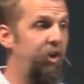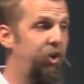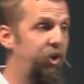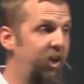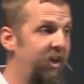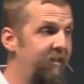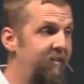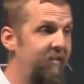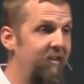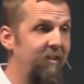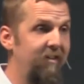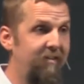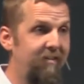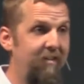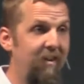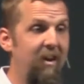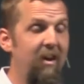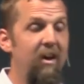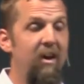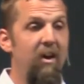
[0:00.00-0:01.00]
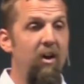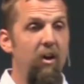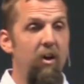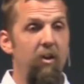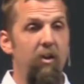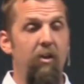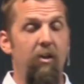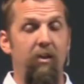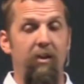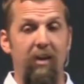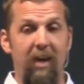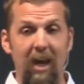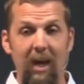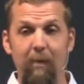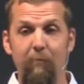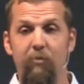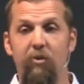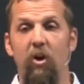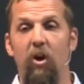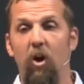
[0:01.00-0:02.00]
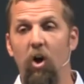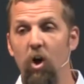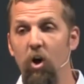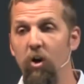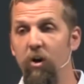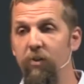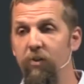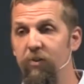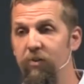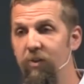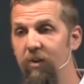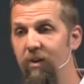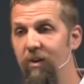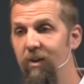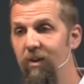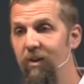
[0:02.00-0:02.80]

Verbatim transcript: Jesus came to earth